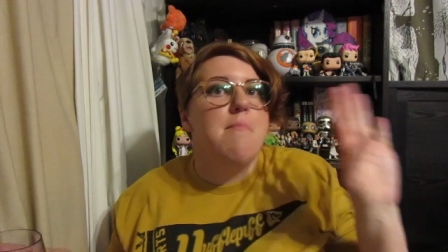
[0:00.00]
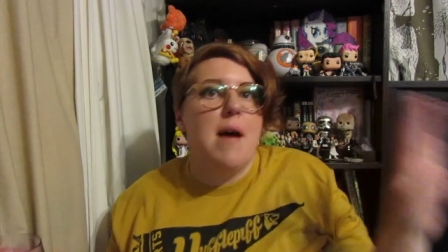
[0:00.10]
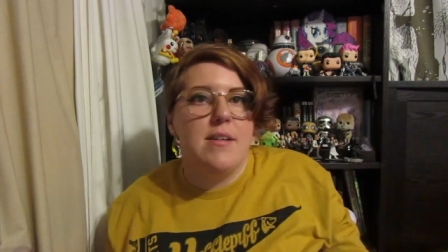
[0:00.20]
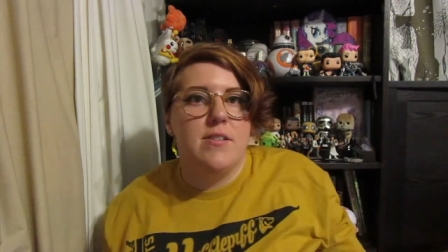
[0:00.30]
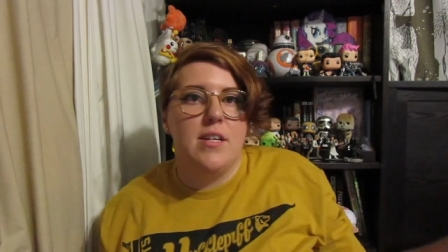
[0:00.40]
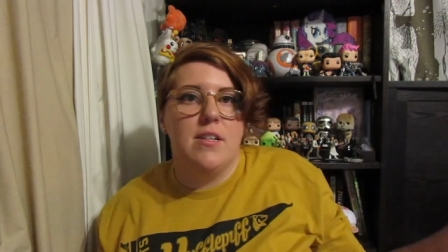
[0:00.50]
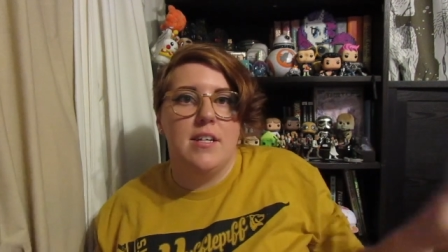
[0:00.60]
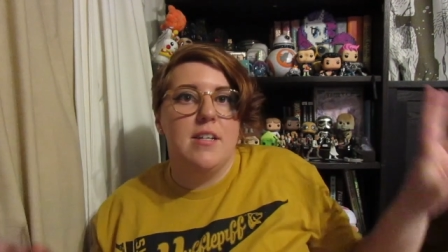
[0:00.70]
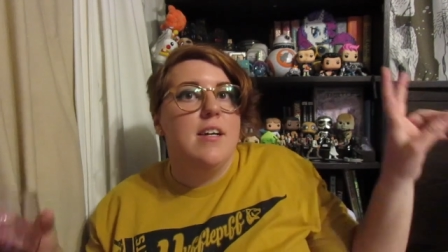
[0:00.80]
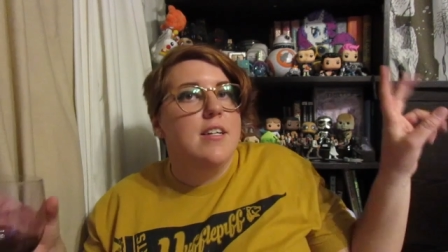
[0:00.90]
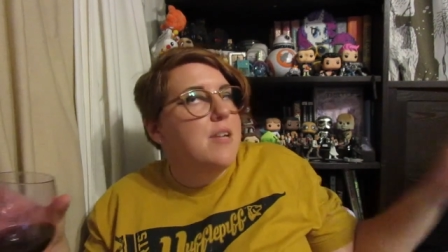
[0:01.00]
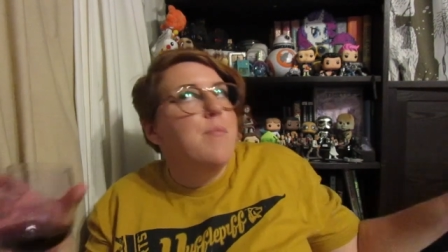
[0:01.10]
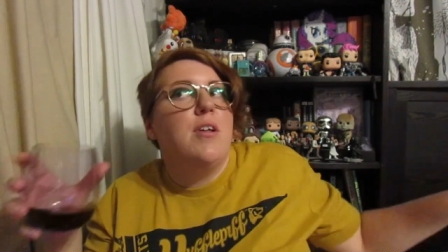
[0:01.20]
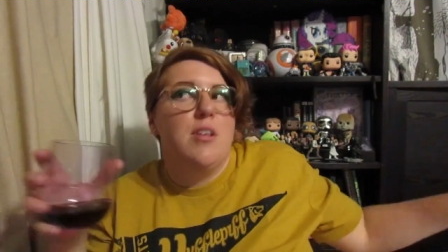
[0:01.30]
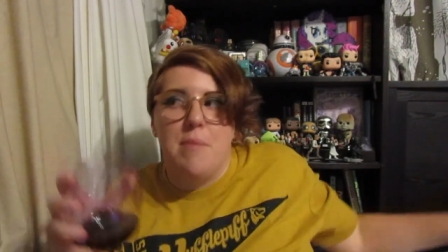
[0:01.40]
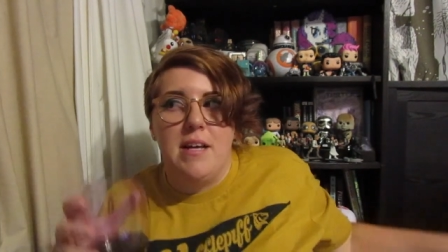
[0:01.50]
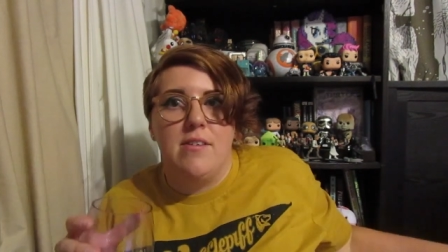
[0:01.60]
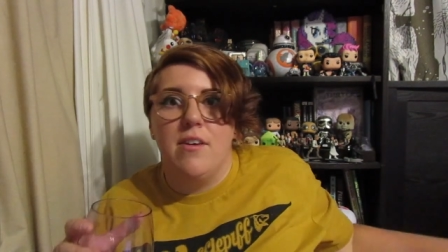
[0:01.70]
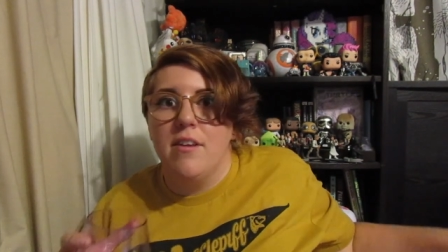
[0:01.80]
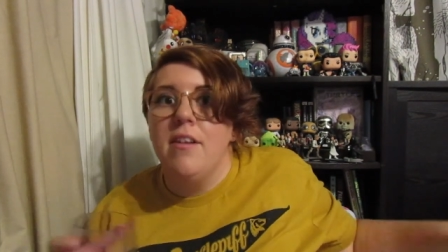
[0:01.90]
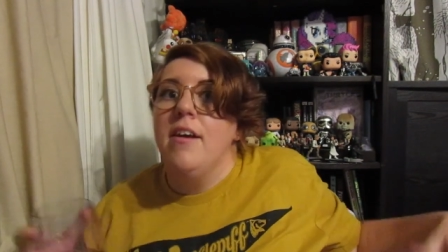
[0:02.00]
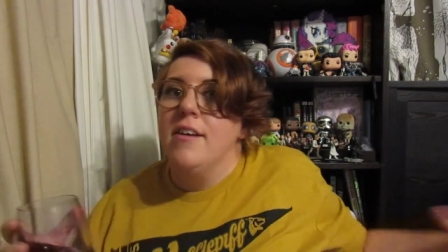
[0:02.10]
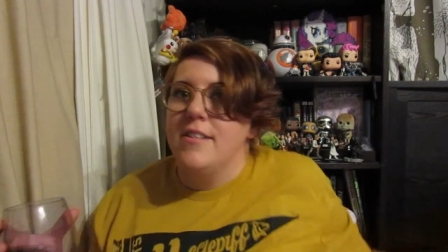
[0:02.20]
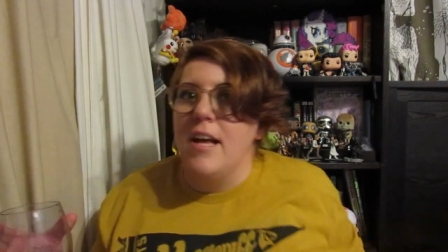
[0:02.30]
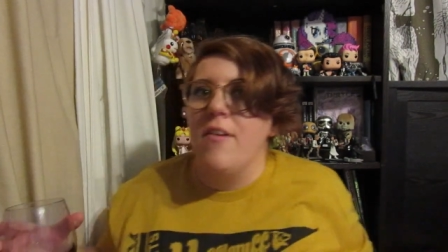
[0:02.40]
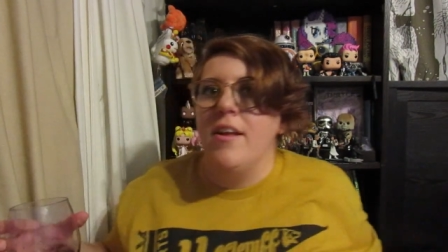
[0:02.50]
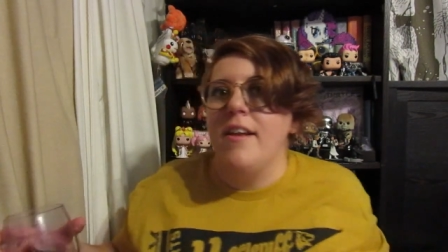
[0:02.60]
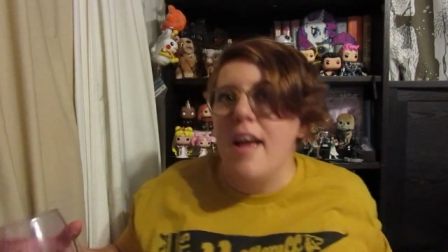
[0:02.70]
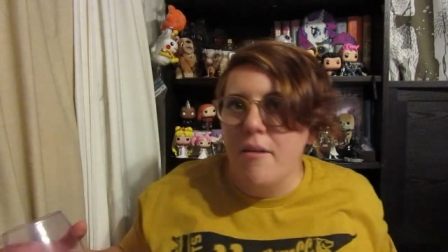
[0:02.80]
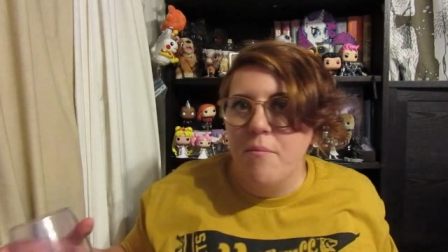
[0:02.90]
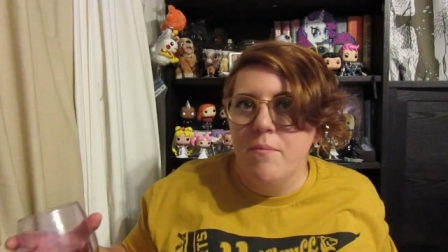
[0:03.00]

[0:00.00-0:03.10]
masculine, typically masculine sounding name.